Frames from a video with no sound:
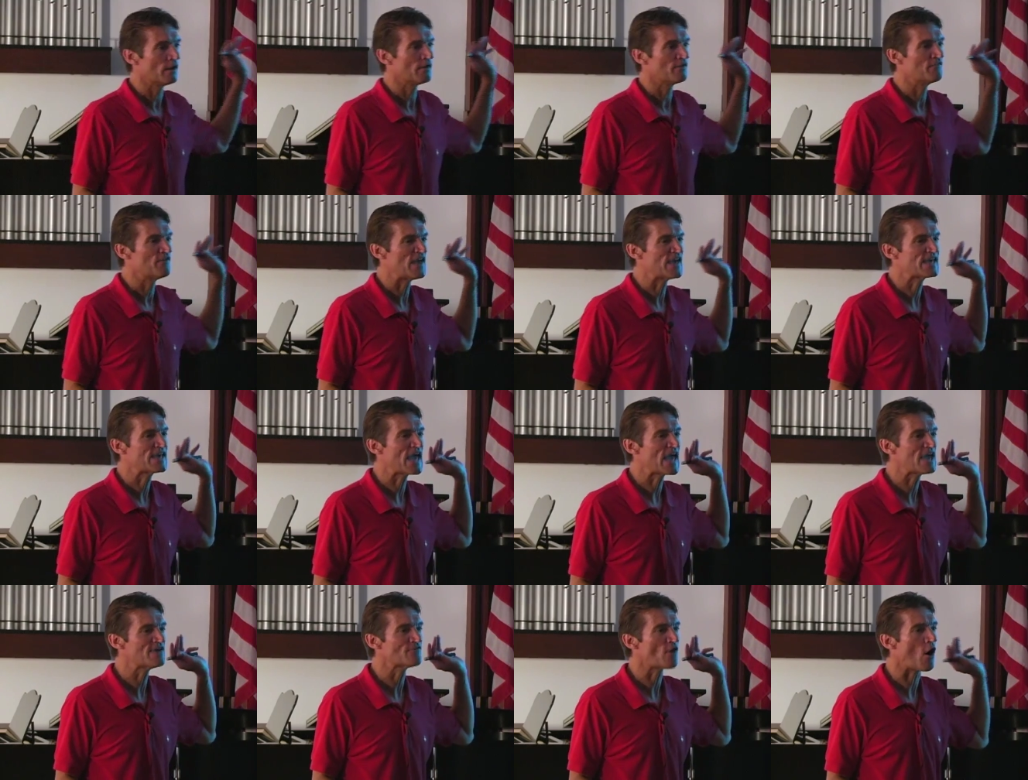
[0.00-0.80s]
They
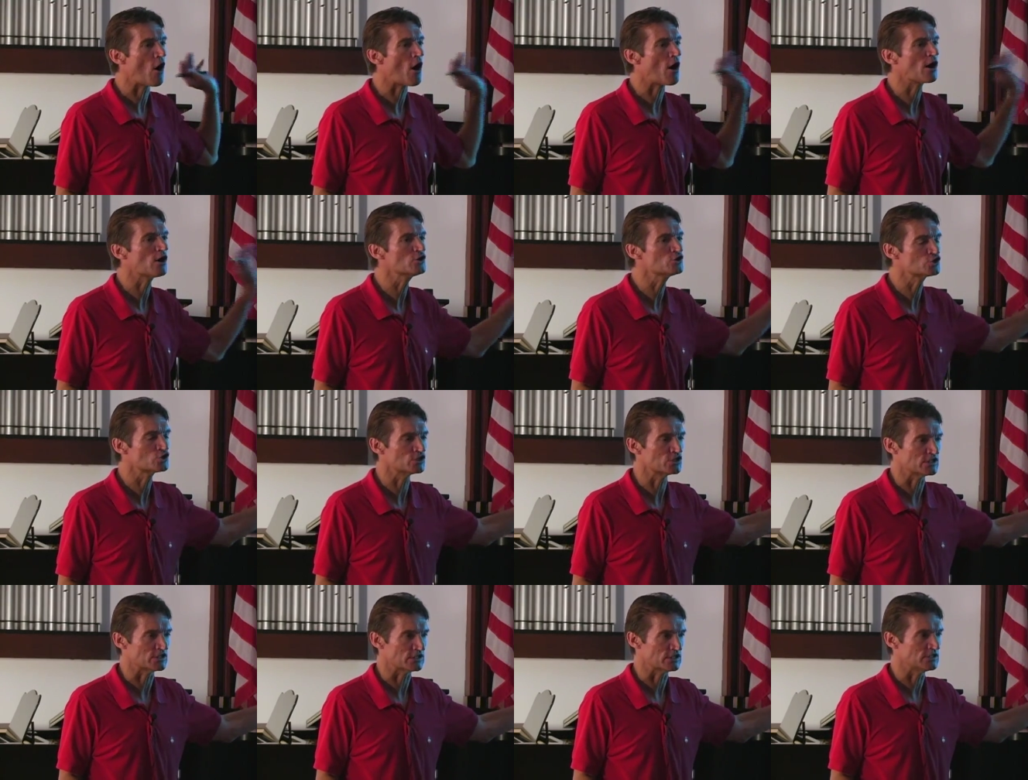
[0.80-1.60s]
gave
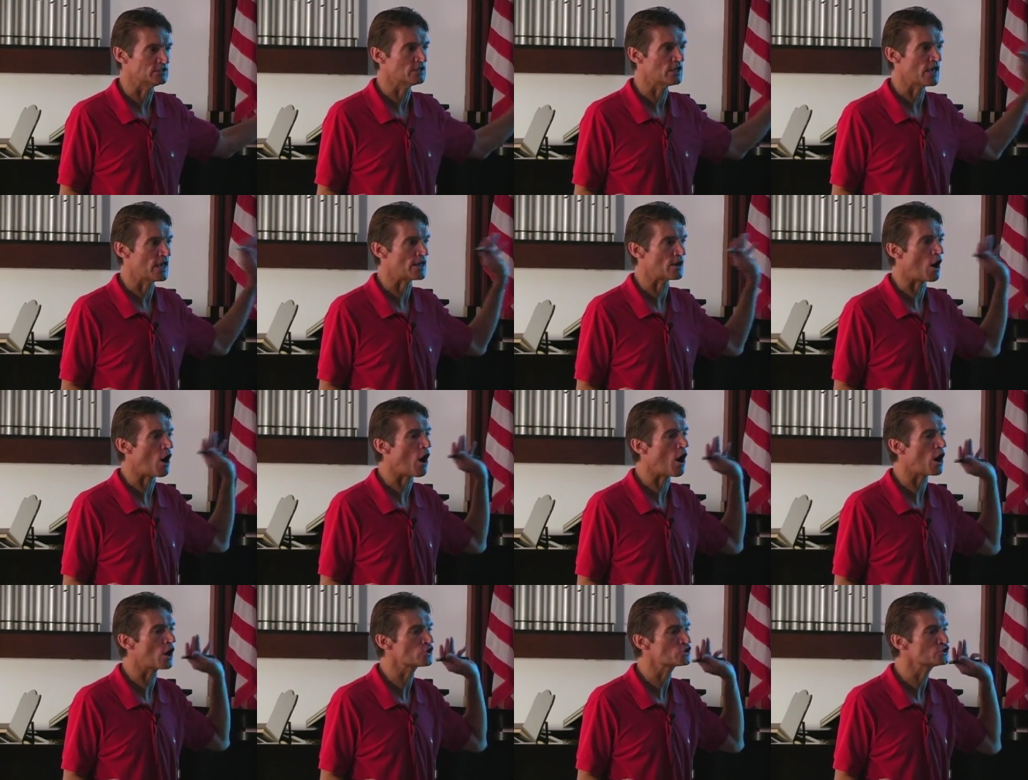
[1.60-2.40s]
arginine and
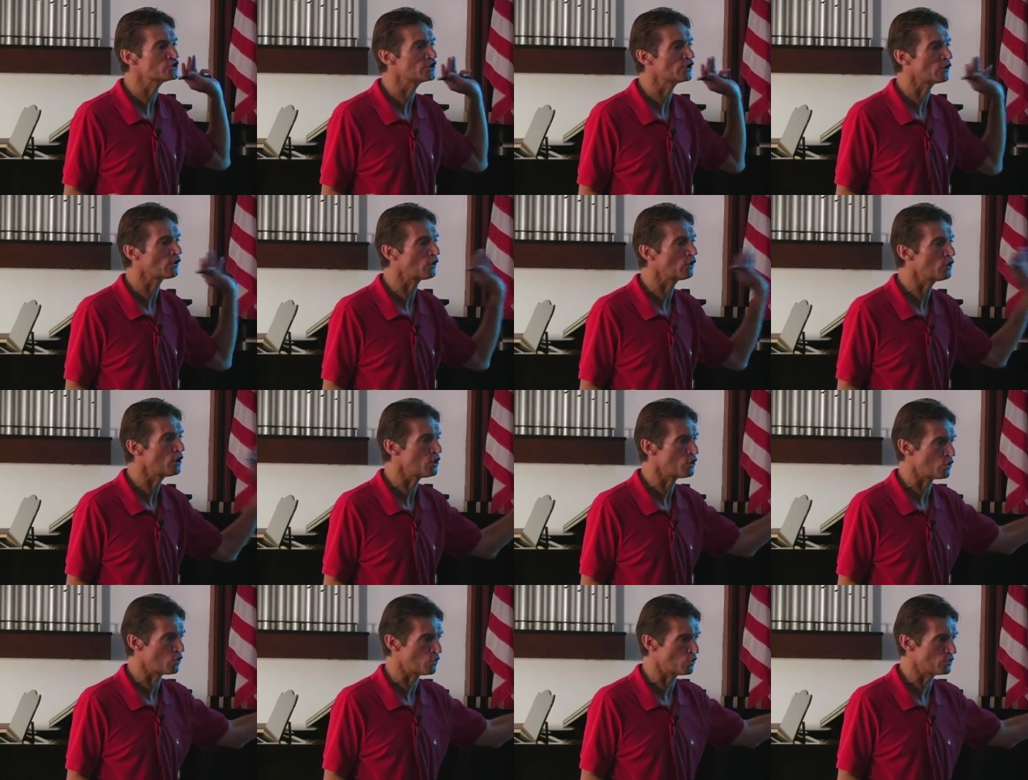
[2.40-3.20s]
arginine
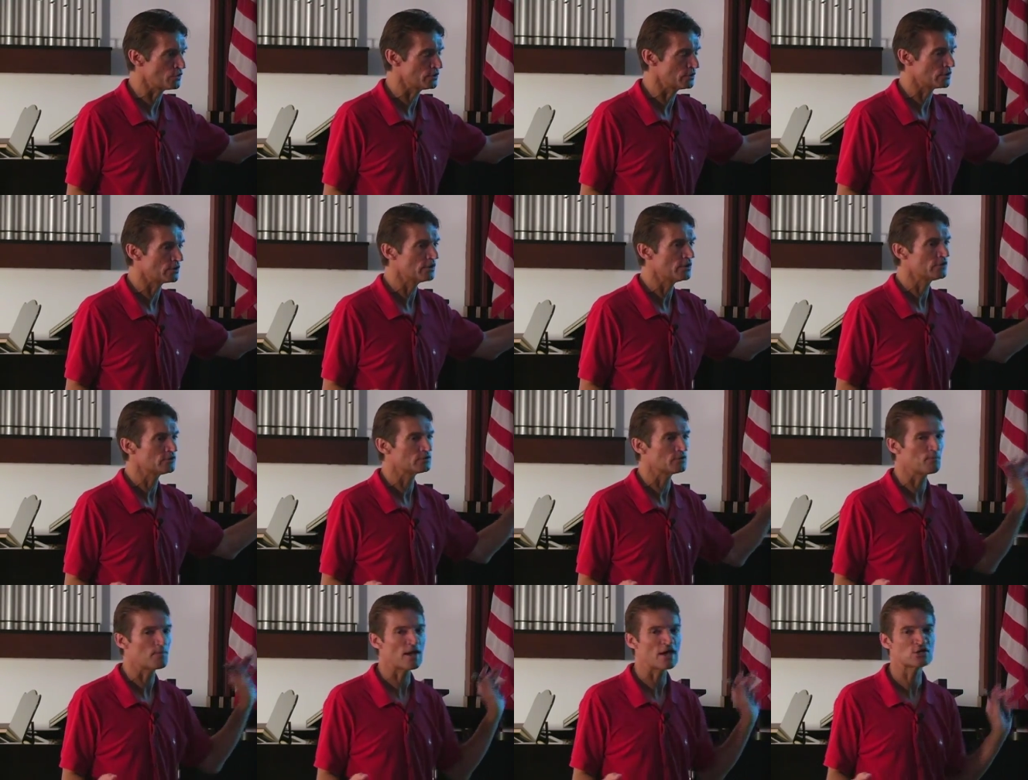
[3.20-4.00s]
alone
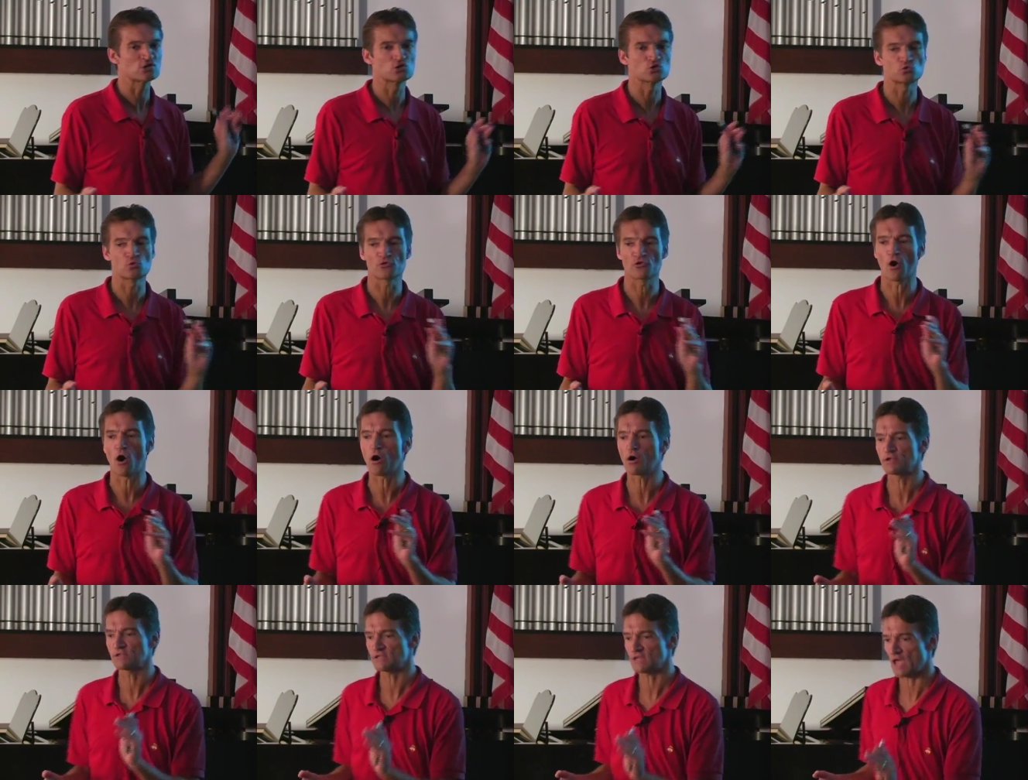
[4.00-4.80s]
to patients with a
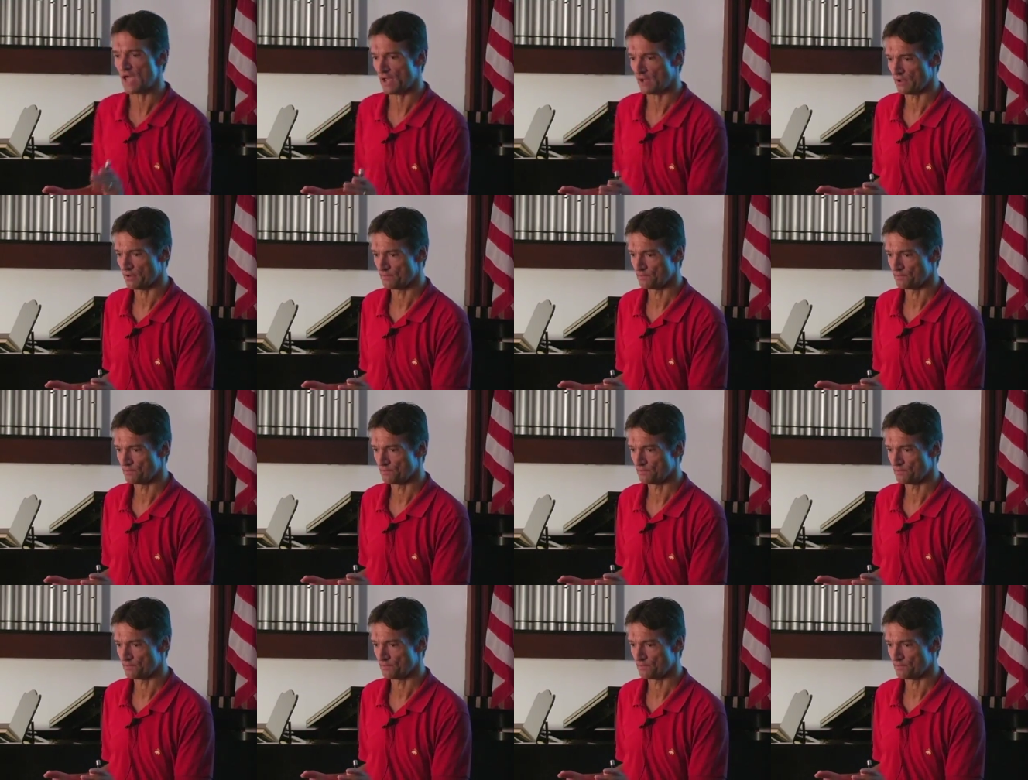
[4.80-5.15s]
heart attack.